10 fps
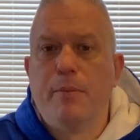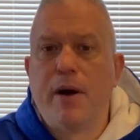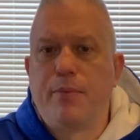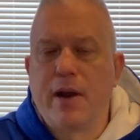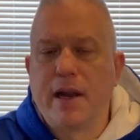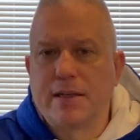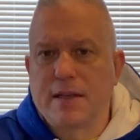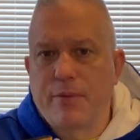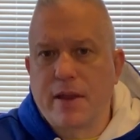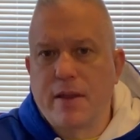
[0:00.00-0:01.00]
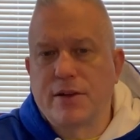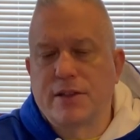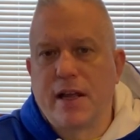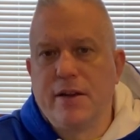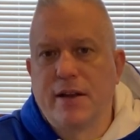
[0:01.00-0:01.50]
But putting something there
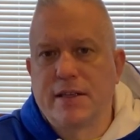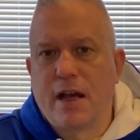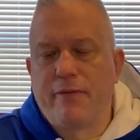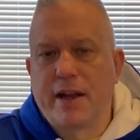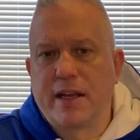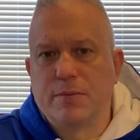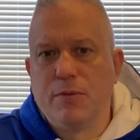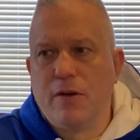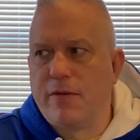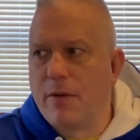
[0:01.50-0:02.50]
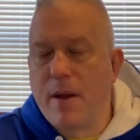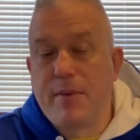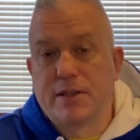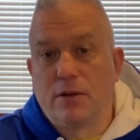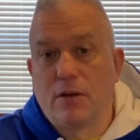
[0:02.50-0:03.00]
so that you can tell if it gets moved, or
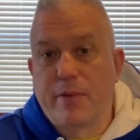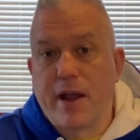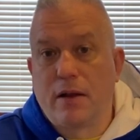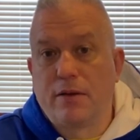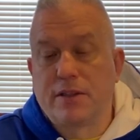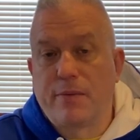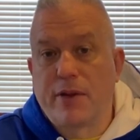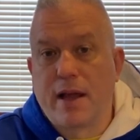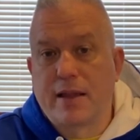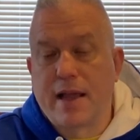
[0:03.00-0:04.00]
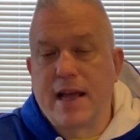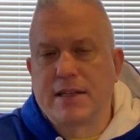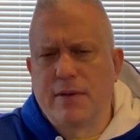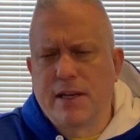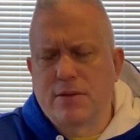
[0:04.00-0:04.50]
maybe a solar panel or something like
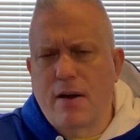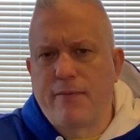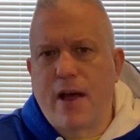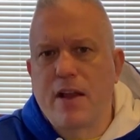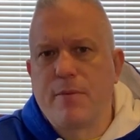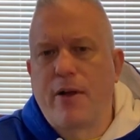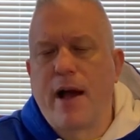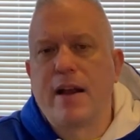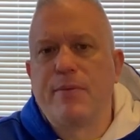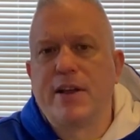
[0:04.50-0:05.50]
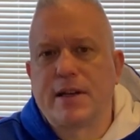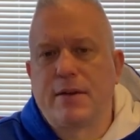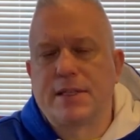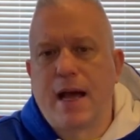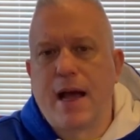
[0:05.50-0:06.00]
that. So any sort of valuable item that's
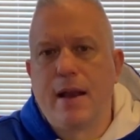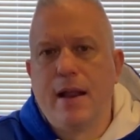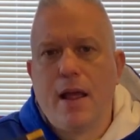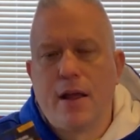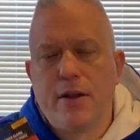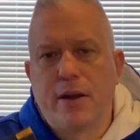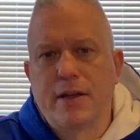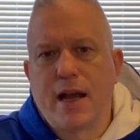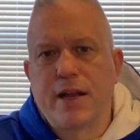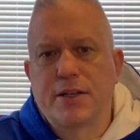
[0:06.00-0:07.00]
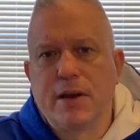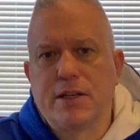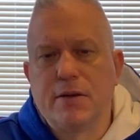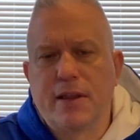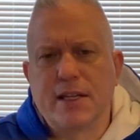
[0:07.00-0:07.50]
outside, you can tie a
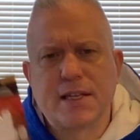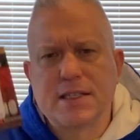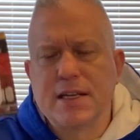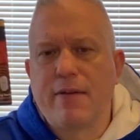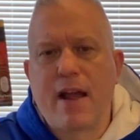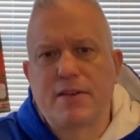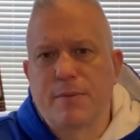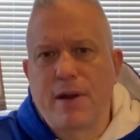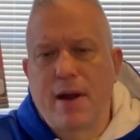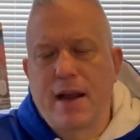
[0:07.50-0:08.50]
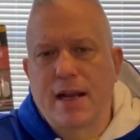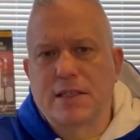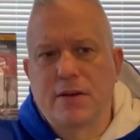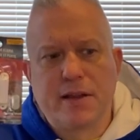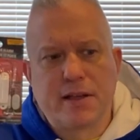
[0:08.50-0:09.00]
string to it. This doesn't even have to be right
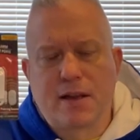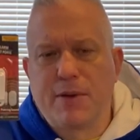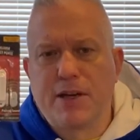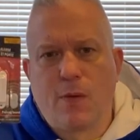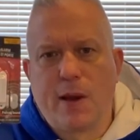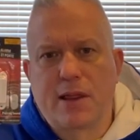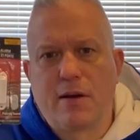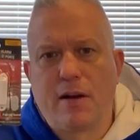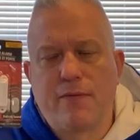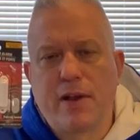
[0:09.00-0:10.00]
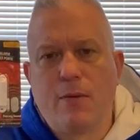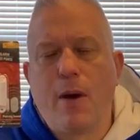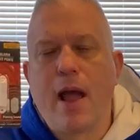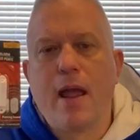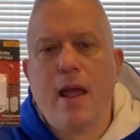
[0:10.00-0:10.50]
next to it. This could be 20, 30 feet
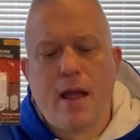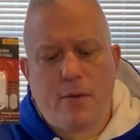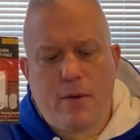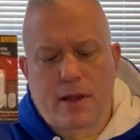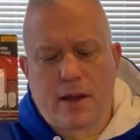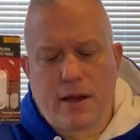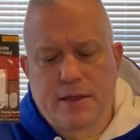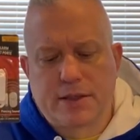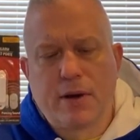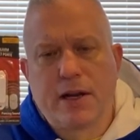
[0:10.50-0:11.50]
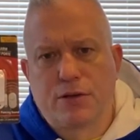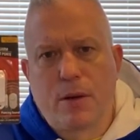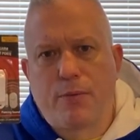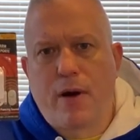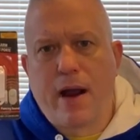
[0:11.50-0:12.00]
away with a string
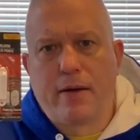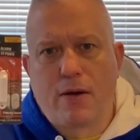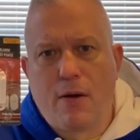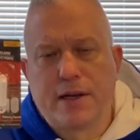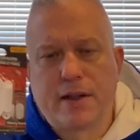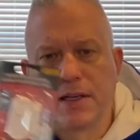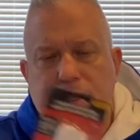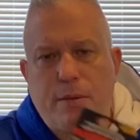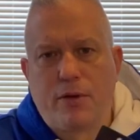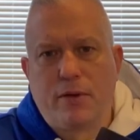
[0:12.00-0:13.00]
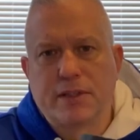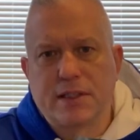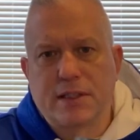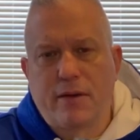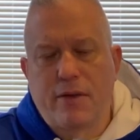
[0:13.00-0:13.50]
tripwire going to this that pulls
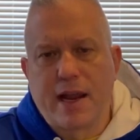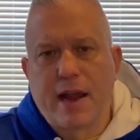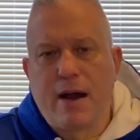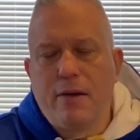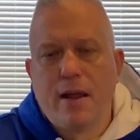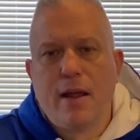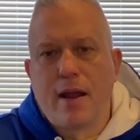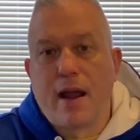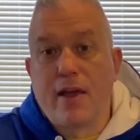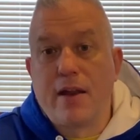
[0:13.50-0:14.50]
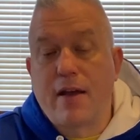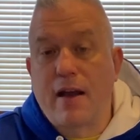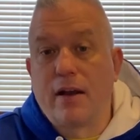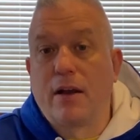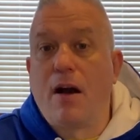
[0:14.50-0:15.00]
this little thing out. And then you
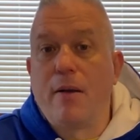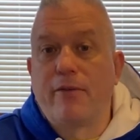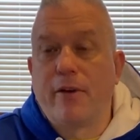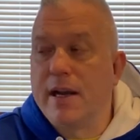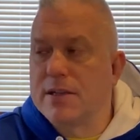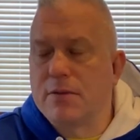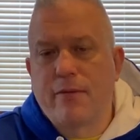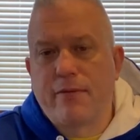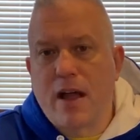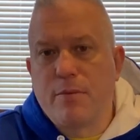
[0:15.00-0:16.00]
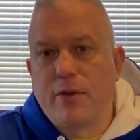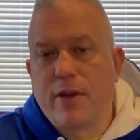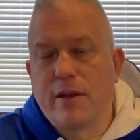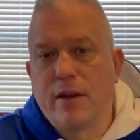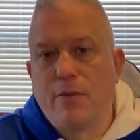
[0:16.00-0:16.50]
got an alarm for any sort of valuable
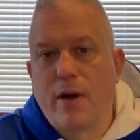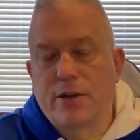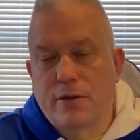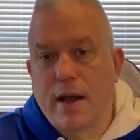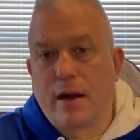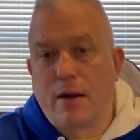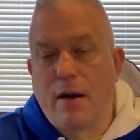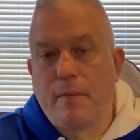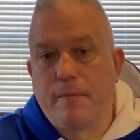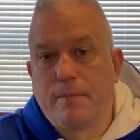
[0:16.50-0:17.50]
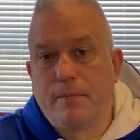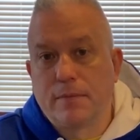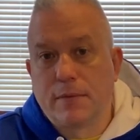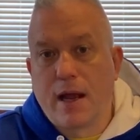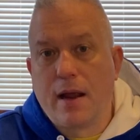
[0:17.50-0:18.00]
thing that you want to try and alarm,
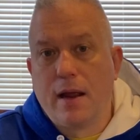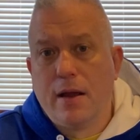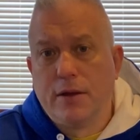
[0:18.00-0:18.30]
okay?